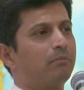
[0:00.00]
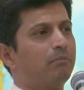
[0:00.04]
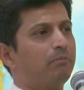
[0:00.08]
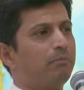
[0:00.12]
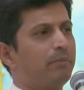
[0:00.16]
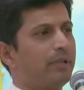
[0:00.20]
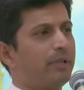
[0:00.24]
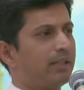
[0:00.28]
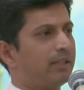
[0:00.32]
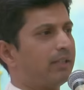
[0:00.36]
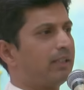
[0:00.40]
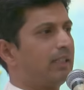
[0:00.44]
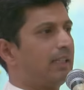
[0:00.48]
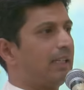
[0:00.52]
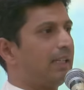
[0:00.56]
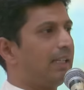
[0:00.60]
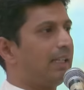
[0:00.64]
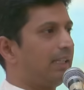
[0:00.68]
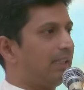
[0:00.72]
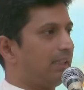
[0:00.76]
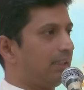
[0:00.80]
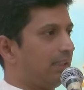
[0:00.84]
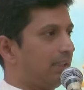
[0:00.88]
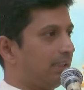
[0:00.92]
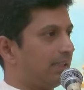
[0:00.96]

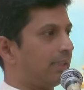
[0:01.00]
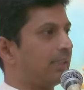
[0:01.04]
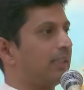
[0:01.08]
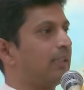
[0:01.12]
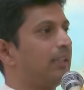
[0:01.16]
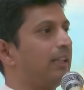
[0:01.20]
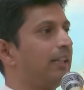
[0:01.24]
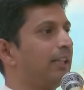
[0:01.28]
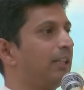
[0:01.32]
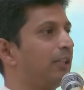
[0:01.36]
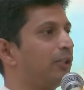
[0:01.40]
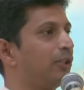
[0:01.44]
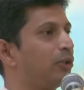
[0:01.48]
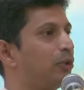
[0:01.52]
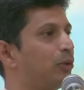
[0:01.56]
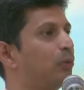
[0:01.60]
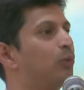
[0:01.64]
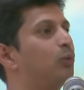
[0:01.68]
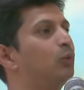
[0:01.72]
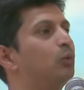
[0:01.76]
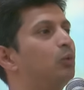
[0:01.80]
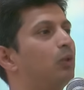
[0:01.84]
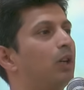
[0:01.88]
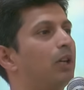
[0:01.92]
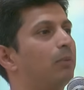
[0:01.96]
merely listening
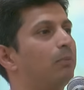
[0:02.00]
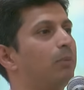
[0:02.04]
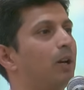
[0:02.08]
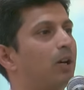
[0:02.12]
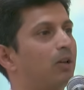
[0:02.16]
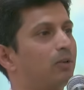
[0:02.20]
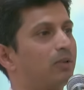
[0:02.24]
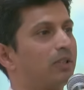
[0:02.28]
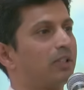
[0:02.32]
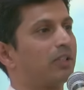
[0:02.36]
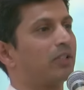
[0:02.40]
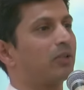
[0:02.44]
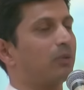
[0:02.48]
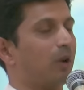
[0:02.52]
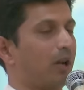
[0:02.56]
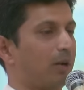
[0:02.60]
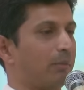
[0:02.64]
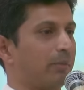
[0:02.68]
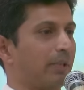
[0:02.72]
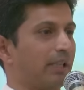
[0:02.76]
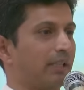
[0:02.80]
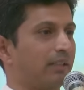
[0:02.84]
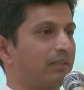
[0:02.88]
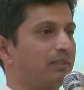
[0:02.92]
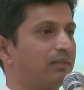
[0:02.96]
to about
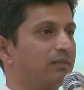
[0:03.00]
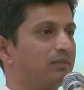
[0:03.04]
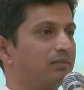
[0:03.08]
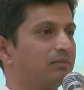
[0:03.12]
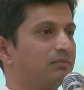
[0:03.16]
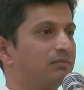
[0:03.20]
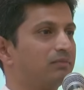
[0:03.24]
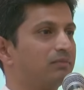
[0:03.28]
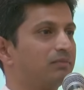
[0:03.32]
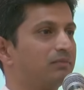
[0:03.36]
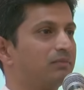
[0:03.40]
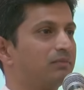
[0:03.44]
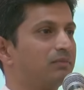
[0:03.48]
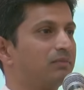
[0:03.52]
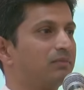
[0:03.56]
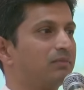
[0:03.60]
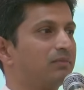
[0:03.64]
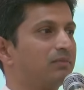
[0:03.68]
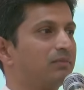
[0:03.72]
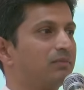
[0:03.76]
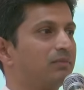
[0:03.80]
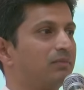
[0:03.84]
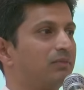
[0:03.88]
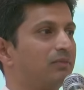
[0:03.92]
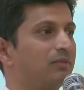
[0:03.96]
Swami
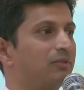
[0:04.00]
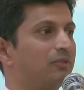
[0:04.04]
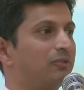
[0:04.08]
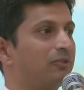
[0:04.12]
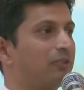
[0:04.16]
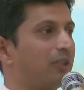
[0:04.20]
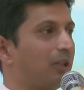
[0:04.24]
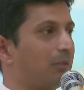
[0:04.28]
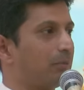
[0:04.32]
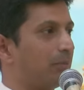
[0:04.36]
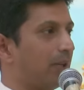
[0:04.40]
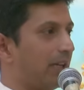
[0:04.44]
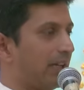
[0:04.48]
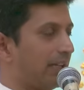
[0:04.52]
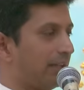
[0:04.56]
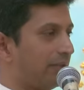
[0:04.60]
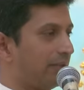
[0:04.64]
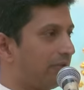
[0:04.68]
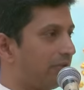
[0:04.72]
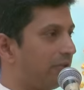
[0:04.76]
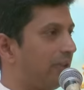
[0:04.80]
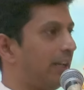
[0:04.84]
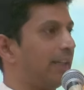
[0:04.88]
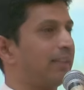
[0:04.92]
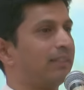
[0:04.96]
from my
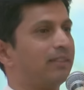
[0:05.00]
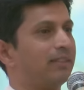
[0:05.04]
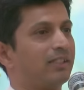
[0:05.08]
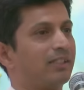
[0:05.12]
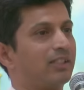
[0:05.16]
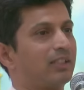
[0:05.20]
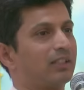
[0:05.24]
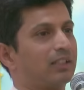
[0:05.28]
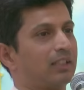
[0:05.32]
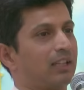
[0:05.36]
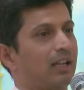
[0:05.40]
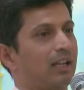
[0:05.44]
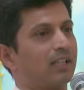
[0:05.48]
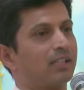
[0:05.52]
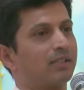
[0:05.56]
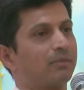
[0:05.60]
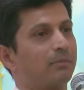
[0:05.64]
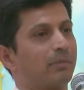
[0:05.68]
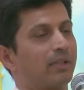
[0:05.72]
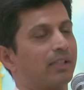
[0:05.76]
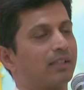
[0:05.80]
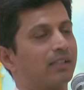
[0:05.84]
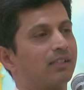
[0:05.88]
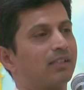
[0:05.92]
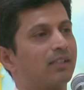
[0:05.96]
friends,
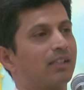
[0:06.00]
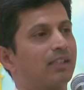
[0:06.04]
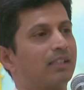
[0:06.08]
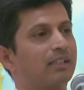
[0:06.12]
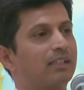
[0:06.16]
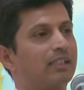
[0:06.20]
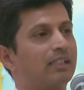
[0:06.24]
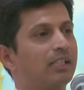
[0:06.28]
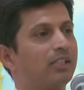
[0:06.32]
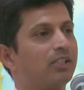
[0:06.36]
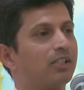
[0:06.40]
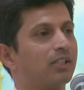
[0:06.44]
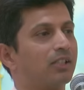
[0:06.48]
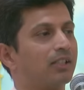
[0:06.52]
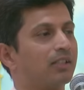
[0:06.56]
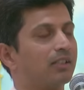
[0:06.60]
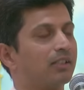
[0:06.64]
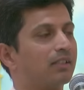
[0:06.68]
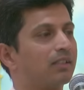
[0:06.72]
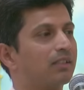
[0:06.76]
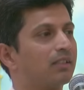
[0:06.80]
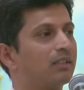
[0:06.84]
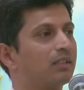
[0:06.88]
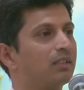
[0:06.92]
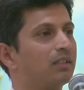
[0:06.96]
classmates and
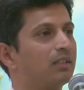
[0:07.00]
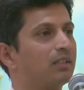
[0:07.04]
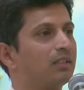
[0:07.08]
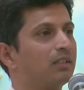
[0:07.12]
teachers,